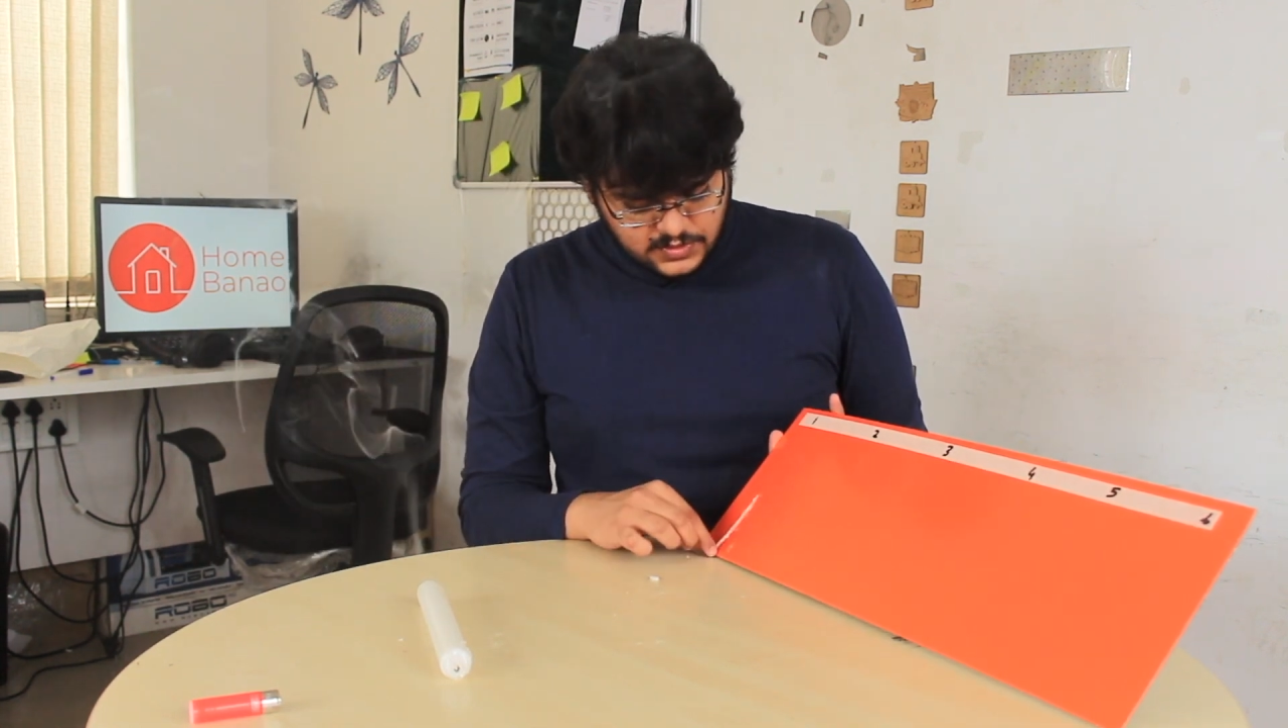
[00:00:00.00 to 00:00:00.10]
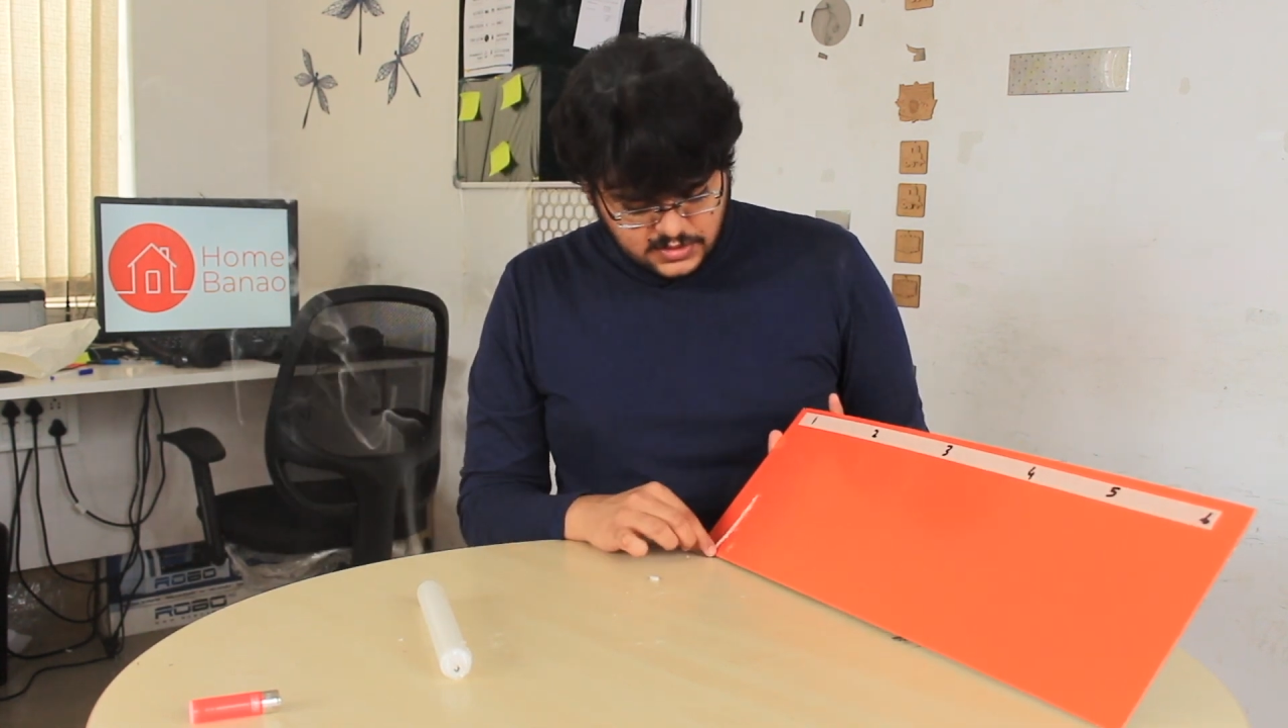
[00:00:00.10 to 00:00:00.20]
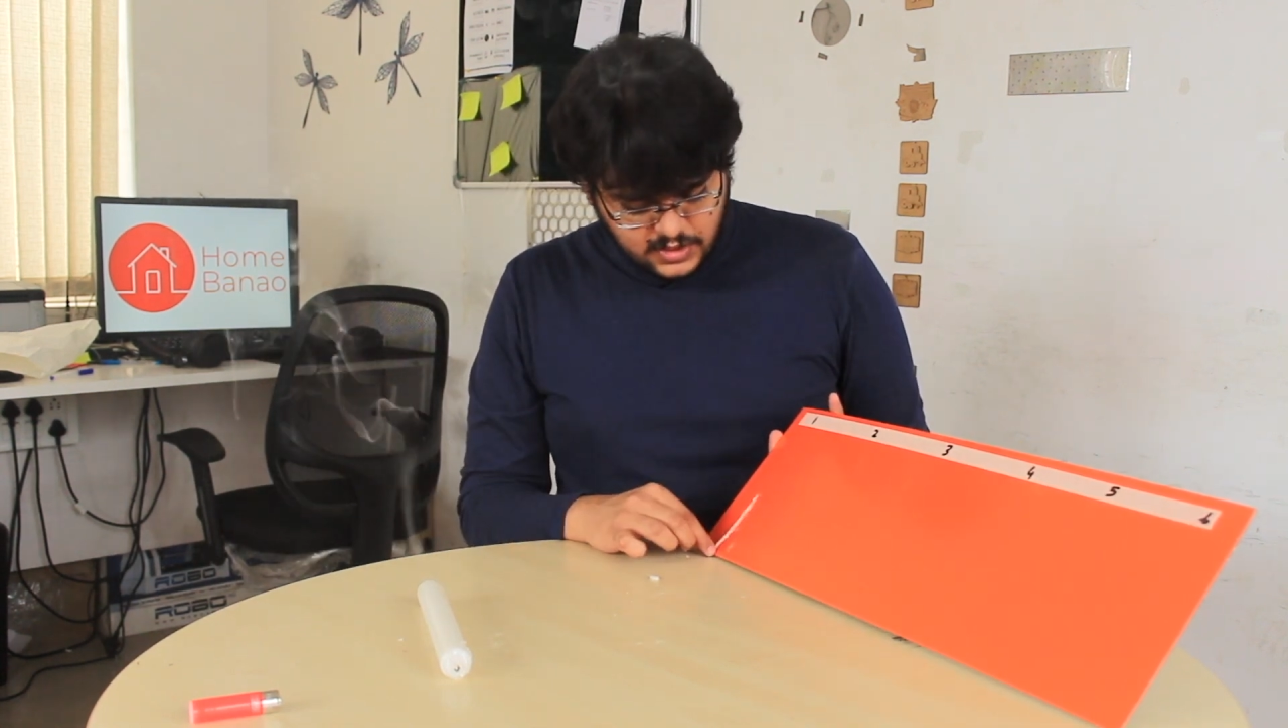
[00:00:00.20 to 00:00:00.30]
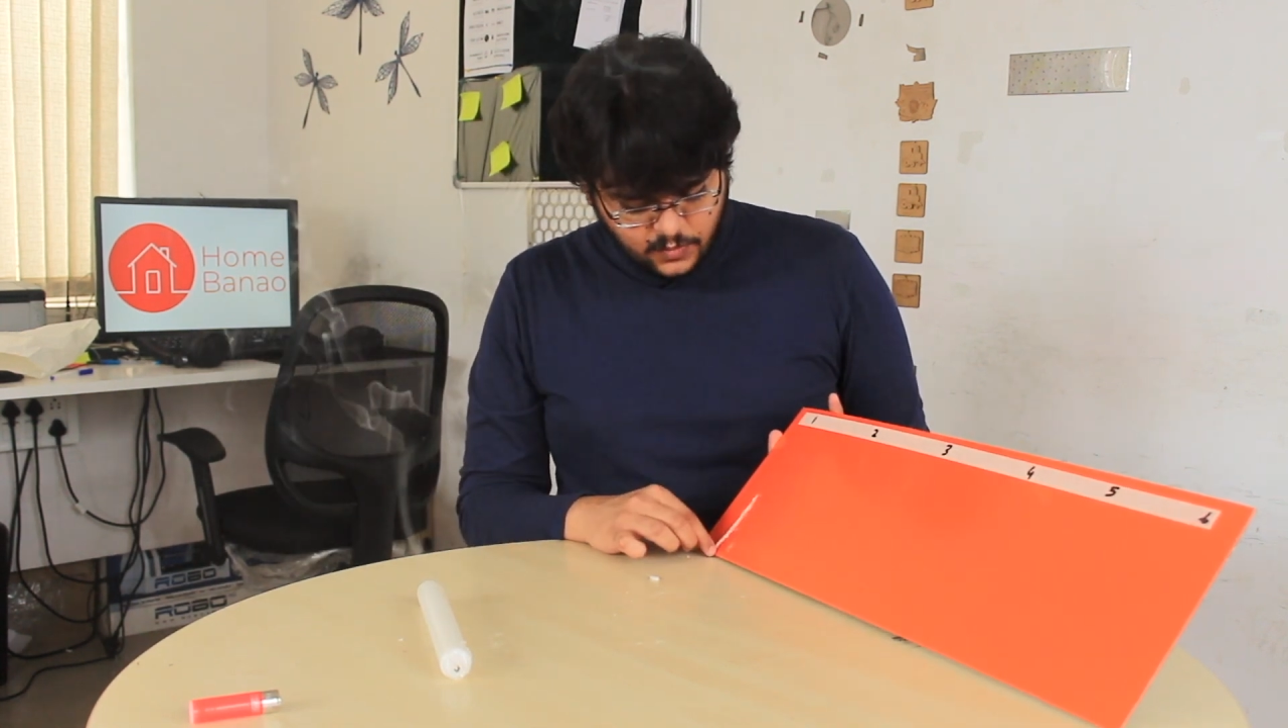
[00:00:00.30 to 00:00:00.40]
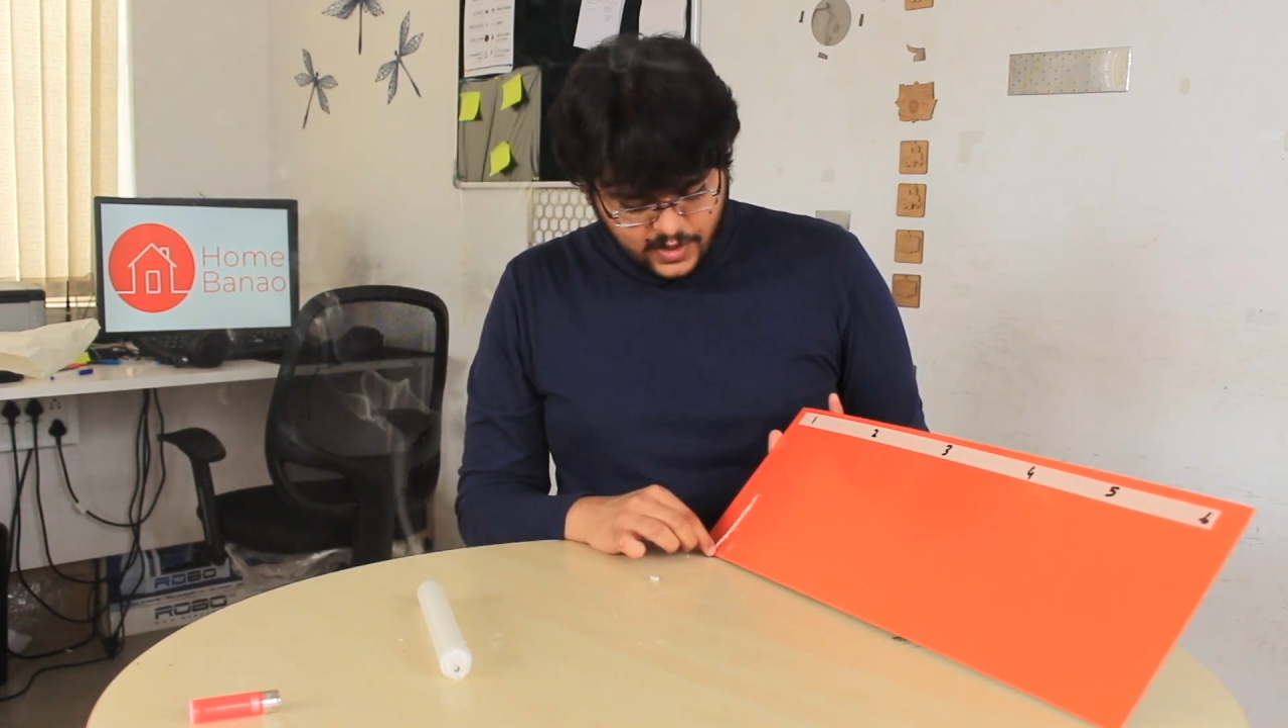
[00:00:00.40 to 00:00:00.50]
which
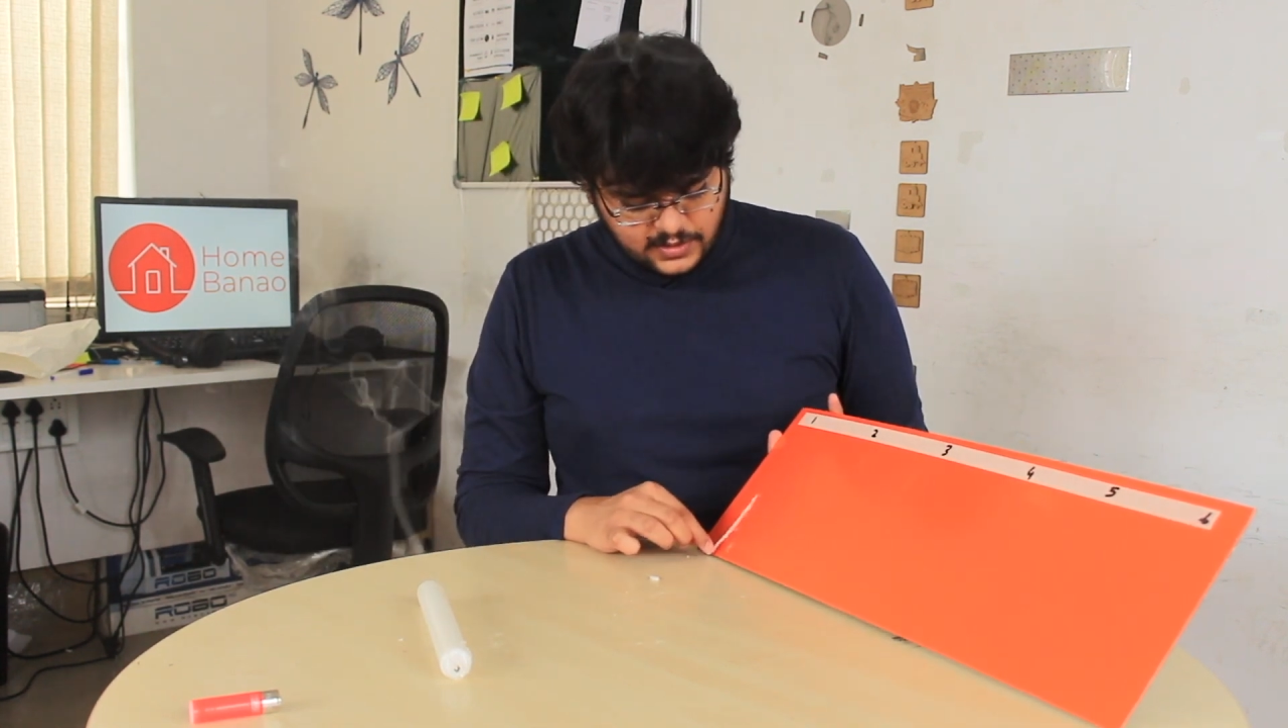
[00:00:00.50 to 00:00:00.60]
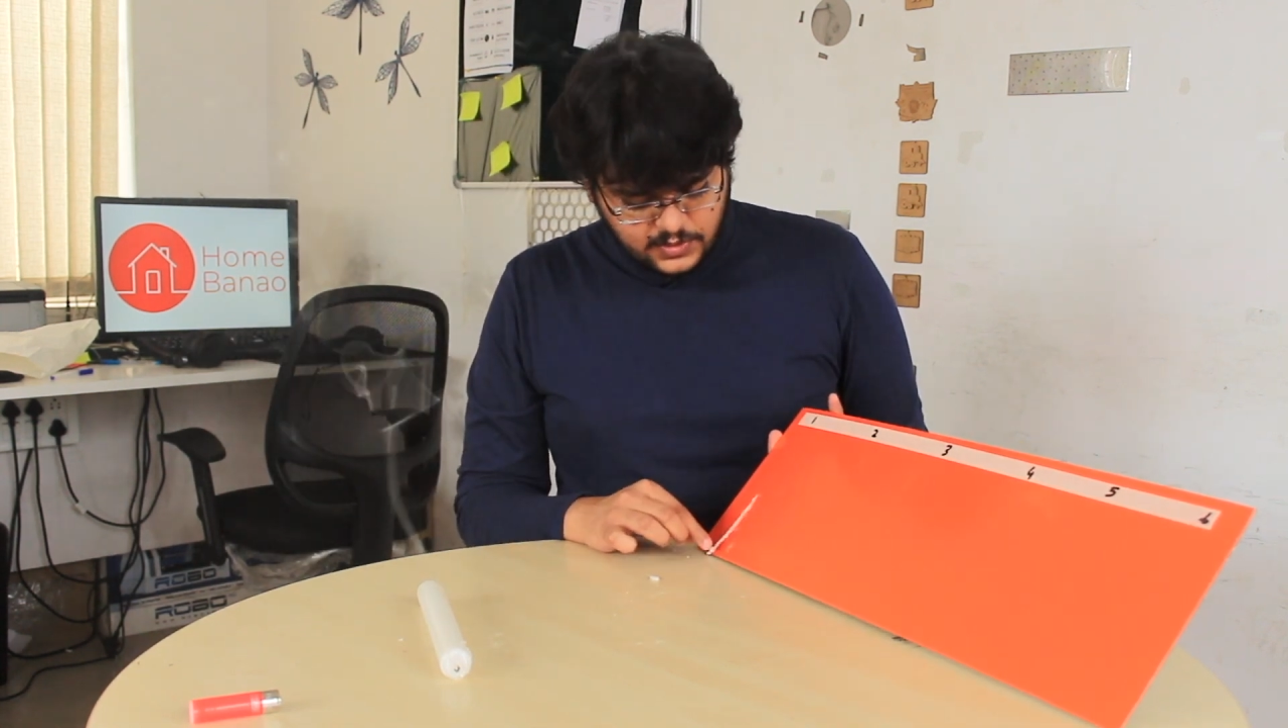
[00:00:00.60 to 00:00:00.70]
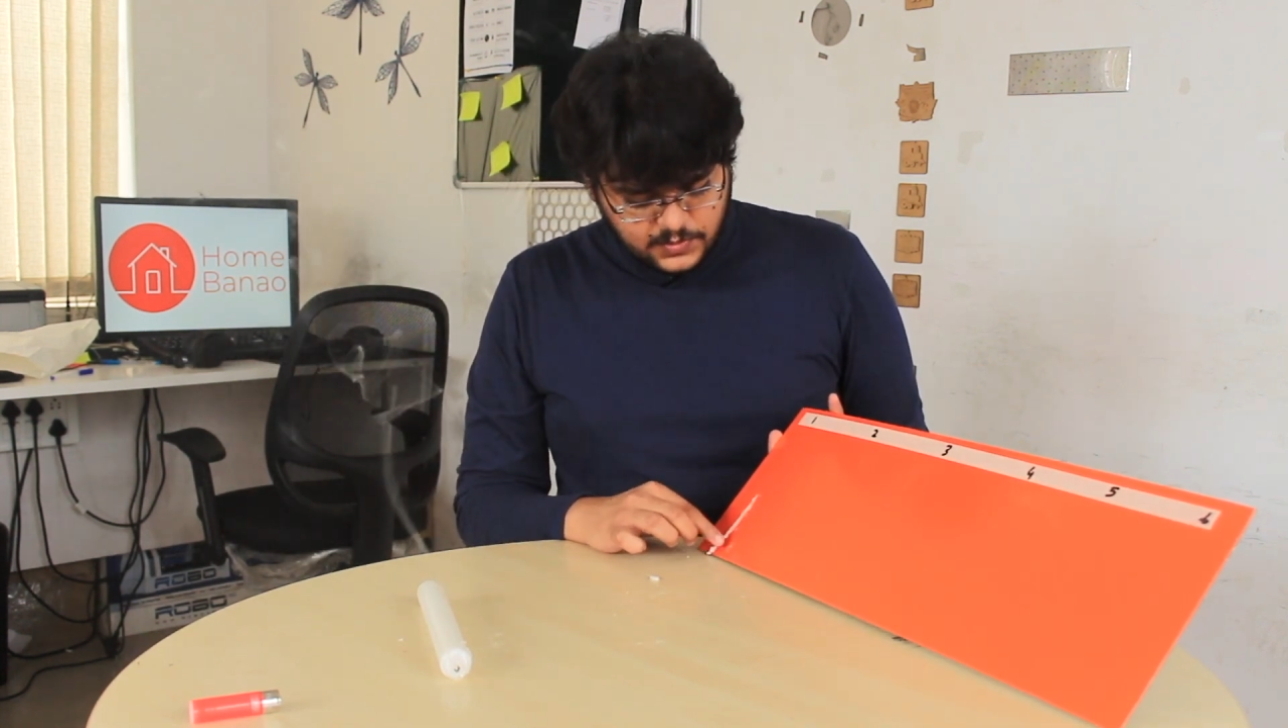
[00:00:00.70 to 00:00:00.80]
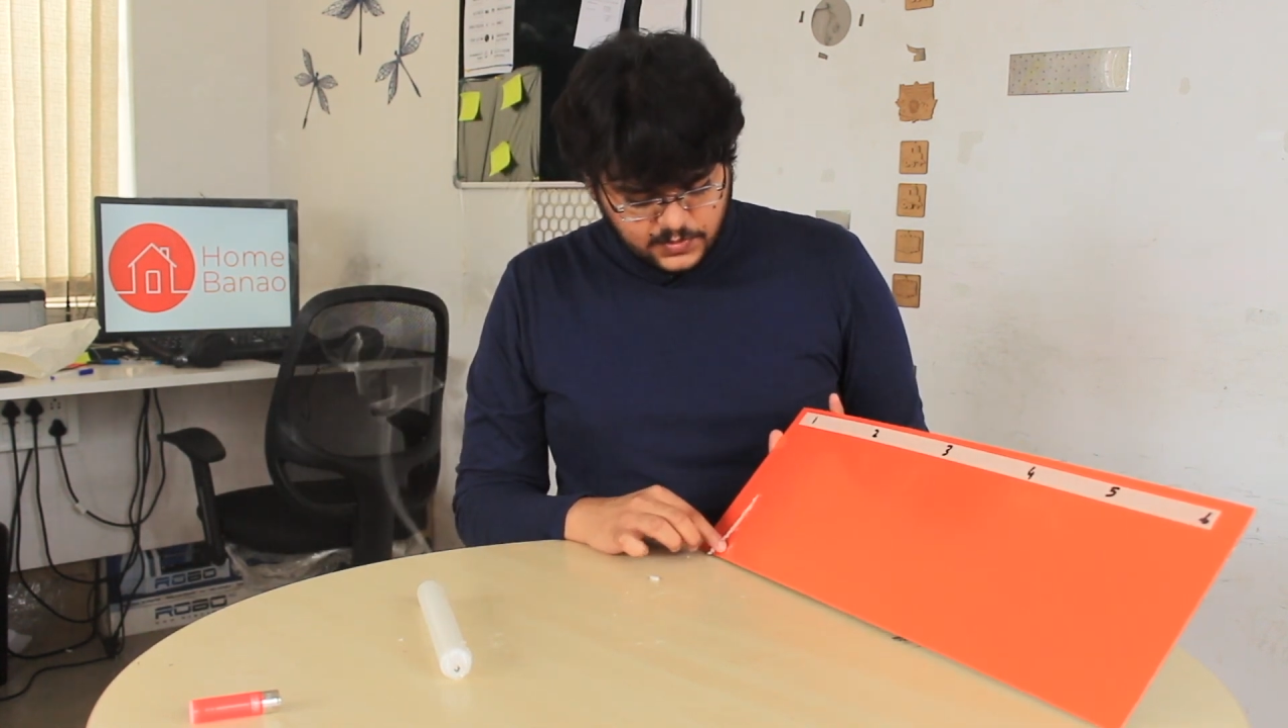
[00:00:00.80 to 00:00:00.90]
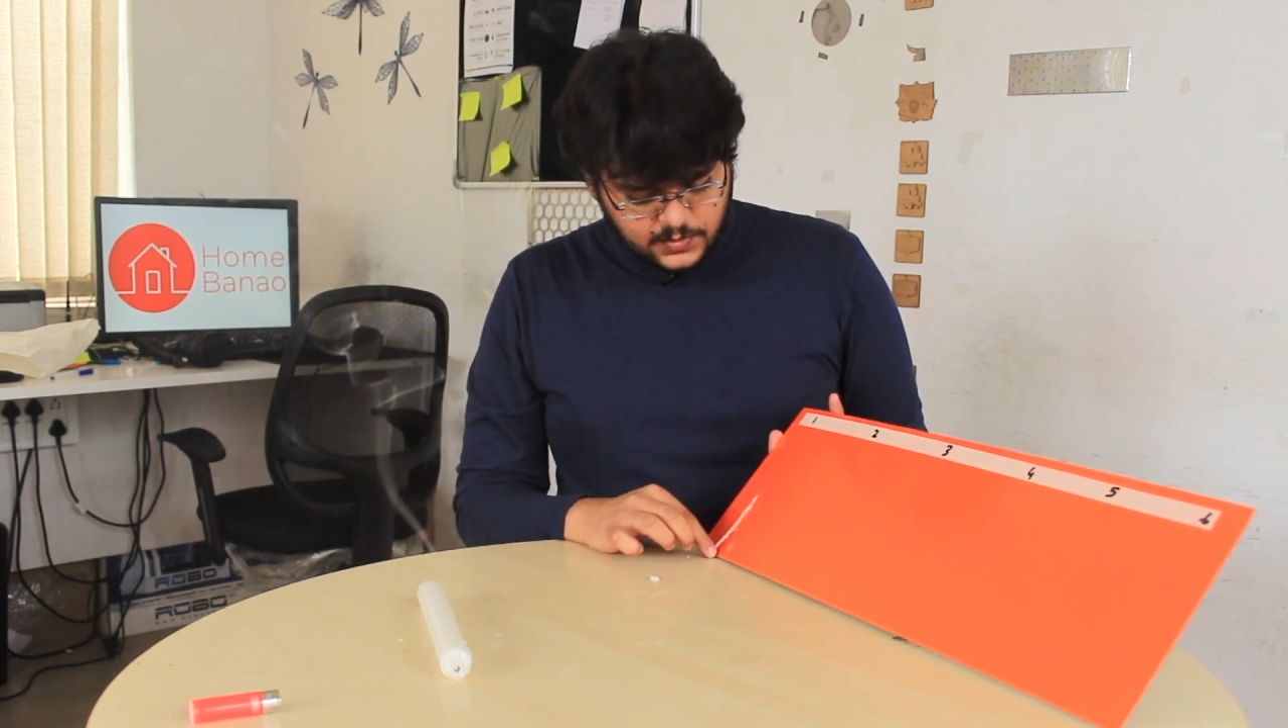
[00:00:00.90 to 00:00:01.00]
is
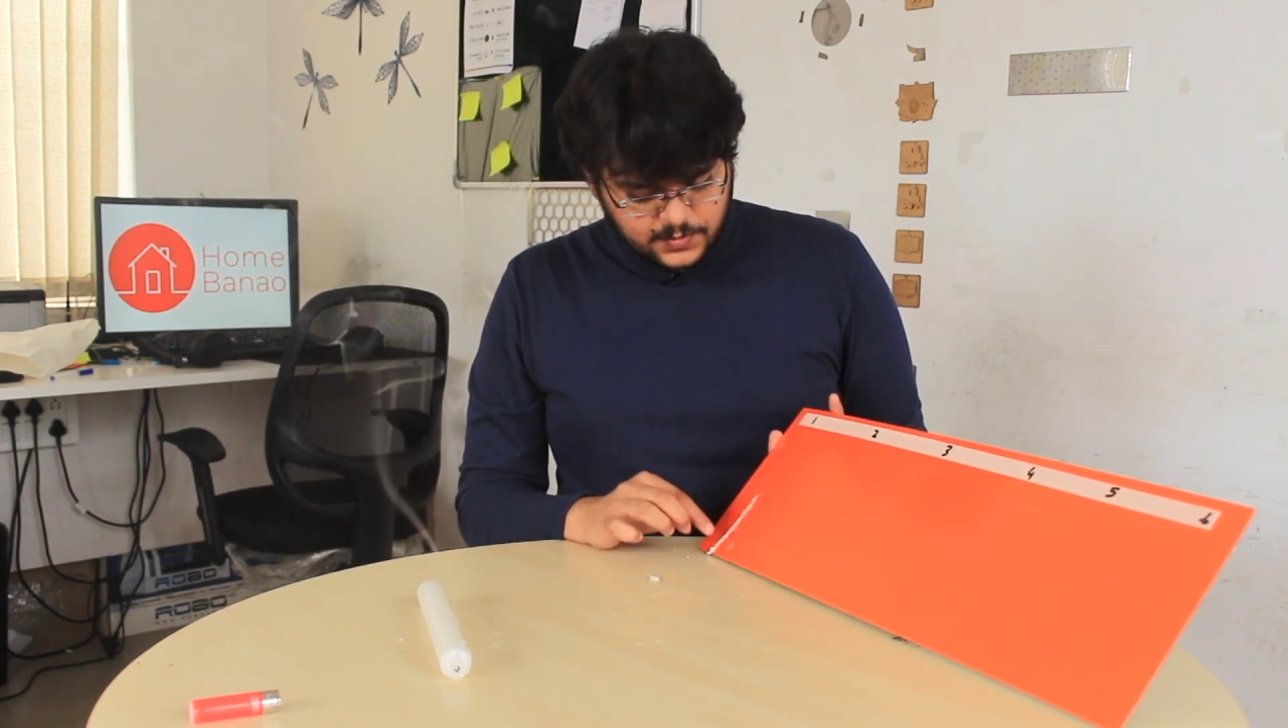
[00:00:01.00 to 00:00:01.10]
required to